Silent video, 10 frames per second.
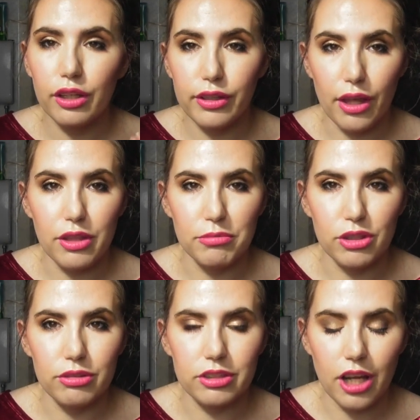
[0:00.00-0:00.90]
get them
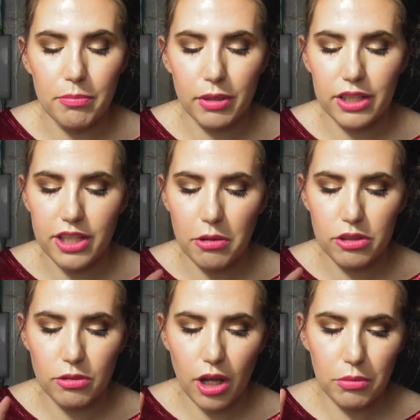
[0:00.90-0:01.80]
used up, because I
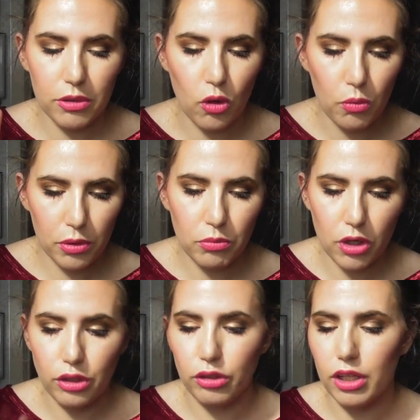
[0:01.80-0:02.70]
would open
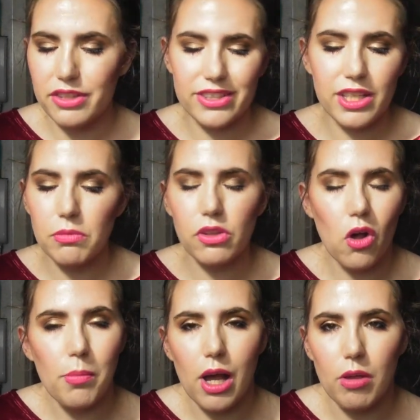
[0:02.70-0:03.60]
one. It's the same with
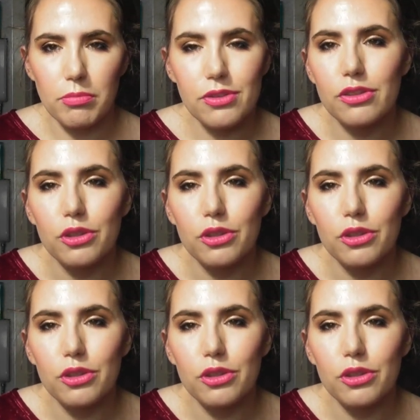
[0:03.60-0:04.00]
all balms.